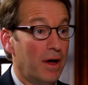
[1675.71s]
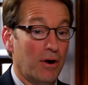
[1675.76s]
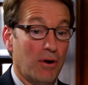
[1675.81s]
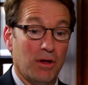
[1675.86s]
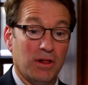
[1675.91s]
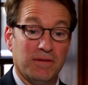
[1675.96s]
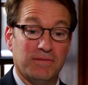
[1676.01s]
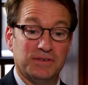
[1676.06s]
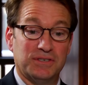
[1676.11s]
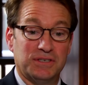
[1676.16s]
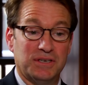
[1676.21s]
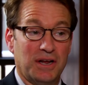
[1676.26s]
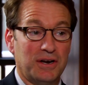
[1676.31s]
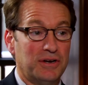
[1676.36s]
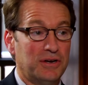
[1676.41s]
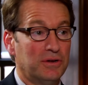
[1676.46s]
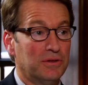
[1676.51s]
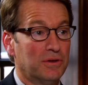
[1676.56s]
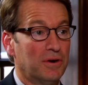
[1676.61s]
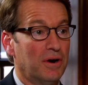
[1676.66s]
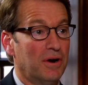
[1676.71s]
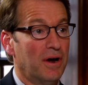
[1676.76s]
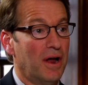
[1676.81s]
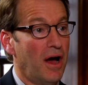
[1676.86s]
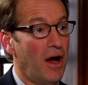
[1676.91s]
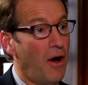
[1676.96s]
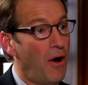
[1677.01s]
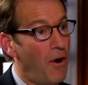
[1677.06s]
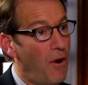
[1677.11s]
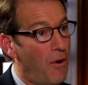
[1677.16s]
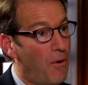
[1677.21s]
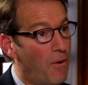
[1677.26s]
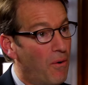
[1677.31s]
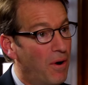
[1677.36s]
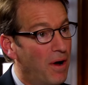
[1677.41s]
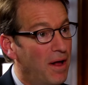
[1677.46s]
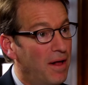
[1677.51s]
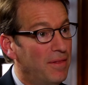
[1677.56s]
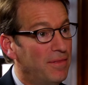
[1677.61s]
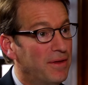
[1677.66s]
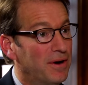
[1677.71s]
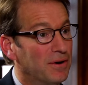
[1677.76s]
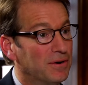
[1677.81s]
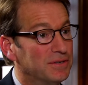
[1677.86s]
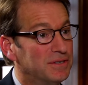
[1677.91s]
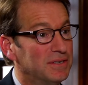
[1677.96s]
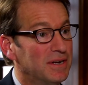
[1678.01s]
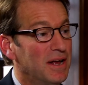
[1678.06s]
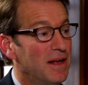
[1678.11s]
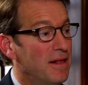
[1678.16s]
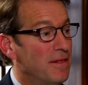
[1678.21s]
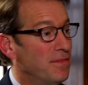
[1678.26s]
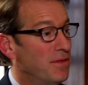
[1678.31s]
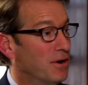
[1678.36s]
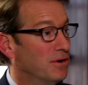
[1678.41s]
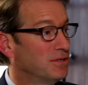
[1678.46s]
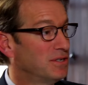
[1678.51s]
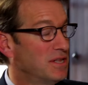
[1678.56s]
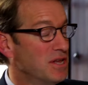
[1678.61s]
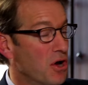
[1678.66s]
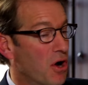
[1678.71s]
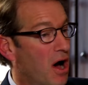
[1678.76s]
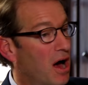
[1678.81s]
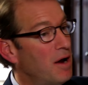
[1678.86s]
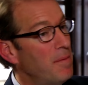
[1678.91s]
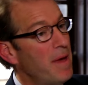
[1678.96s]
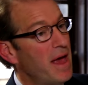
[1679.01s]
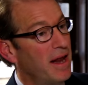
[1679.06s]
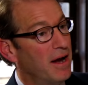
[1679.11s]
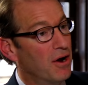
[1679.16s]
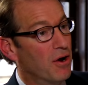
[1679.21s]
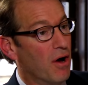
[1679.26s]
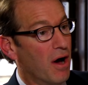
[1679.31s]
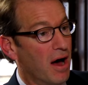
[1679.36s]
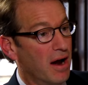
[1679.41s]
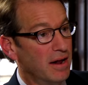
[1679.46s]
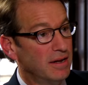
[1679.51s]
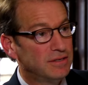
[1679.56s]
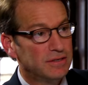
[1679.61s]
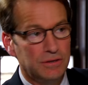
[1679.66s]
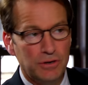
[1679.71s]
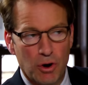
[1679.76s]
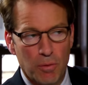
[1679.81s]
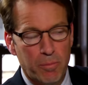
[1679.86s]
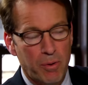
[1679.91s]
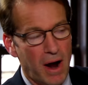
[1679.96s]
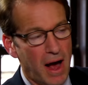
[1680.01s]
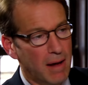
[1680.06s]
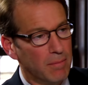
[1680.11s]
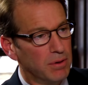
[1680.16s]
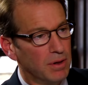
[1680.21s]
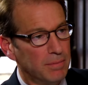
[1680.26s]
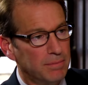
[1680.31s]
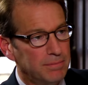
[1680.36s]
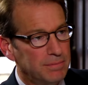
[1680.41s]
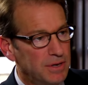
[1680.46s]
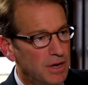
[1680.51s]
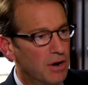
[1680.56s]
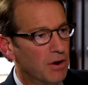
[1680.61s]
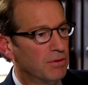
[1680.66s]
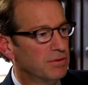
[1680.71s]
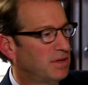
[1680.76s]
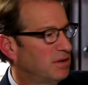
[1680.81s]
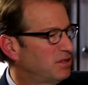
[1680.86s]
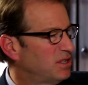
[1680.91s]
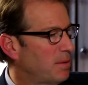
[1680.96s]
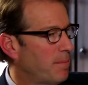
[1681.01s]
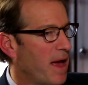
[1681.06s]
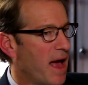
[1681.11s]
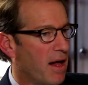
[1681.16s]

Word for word: And all of a sudden you learn, oh, there's the automated audits, no problem. You know, there's some